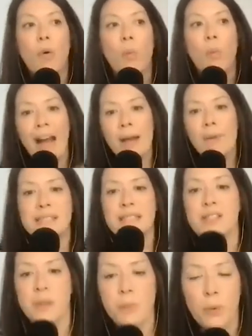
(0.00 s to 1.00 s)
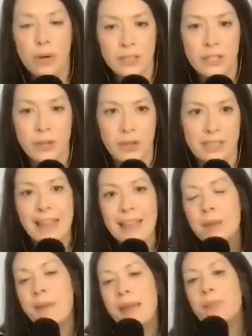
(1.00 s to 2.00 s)
Why was this important to do this? I
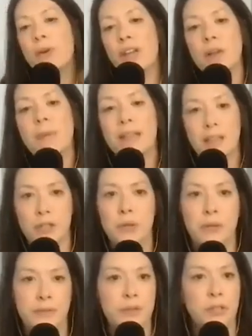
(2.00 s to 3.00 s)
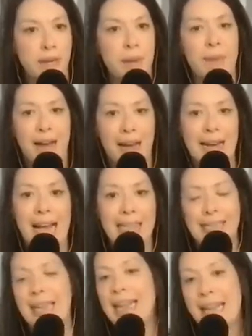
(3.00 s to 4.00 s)
think people hear about the two of you doing a
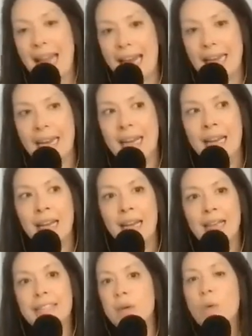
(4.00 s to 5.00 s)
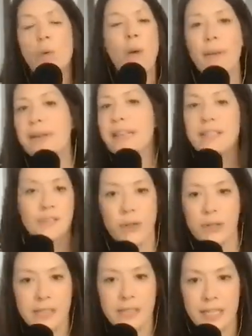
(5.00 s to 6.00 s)
podcast, and again, it's like, well, why would these
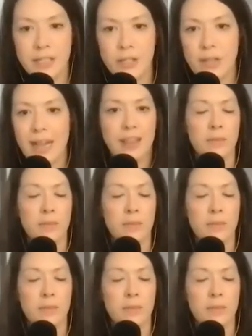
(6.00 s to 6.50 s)
girls need to do that?